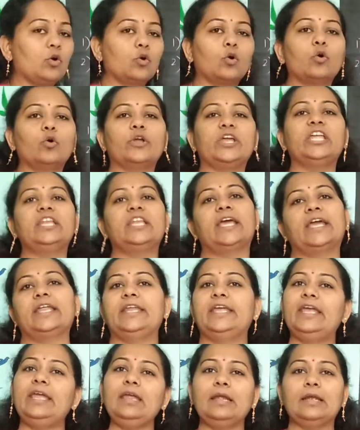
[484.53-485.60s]
in any
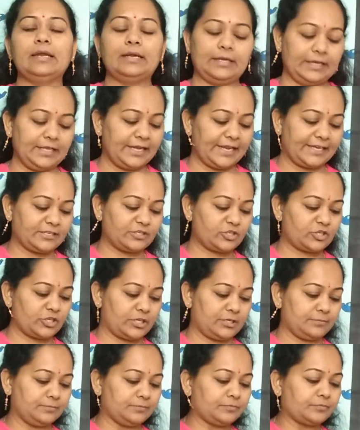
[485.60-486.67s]

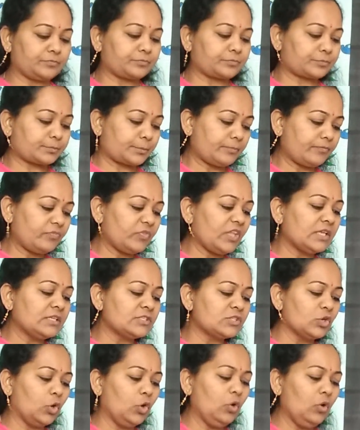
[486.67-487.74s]
direction.
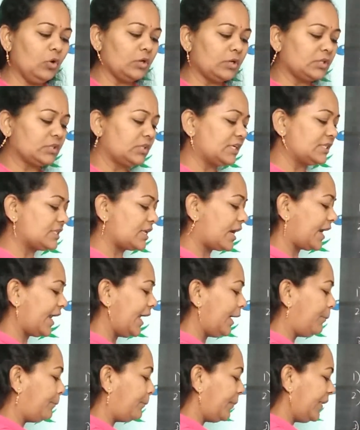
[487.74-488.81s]
So the ray
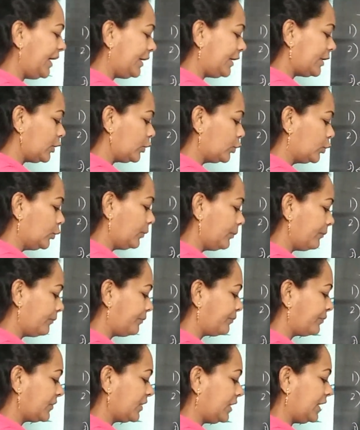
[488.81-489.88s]
PQ
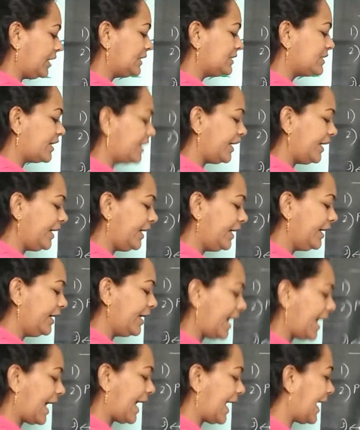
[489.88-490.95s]
is read
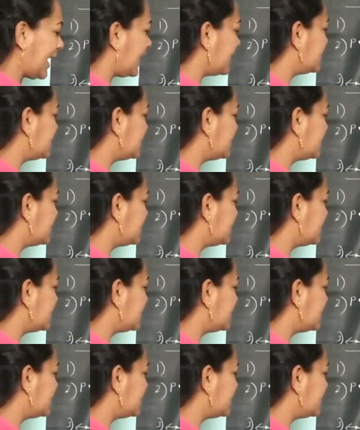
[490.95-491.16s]
as